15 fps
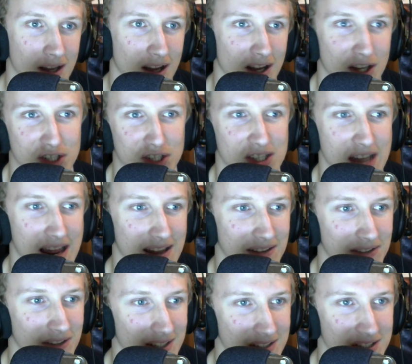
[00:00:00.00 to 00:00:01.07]
a stat
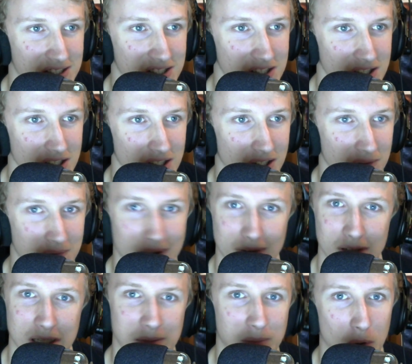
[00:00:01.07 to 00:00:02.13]
that is you know
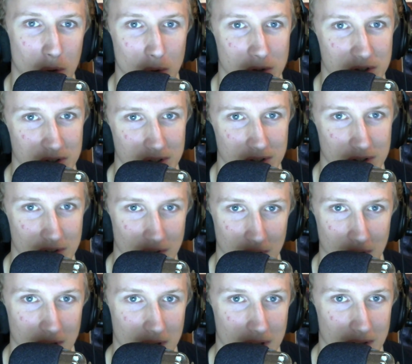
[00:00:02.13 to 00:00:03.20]
very important to
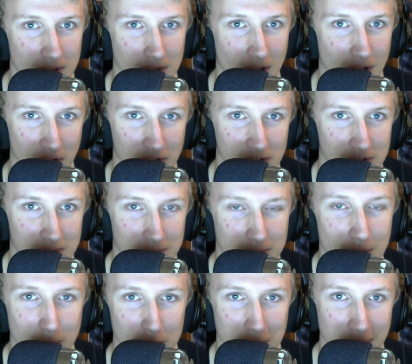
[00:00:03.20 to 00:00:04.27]
us
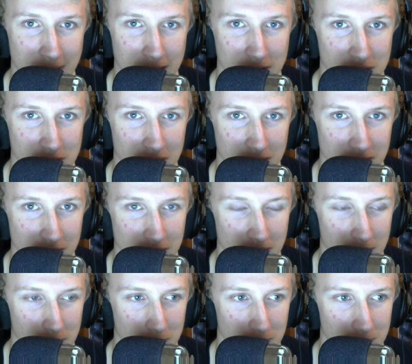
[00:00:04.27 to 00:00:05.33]
football manager you
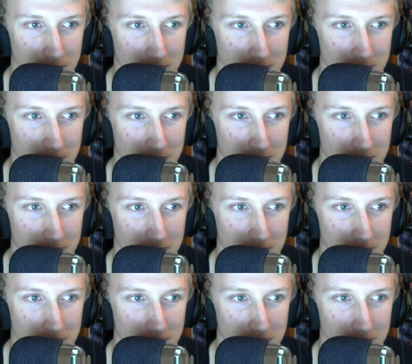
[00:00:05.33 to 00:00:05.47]
know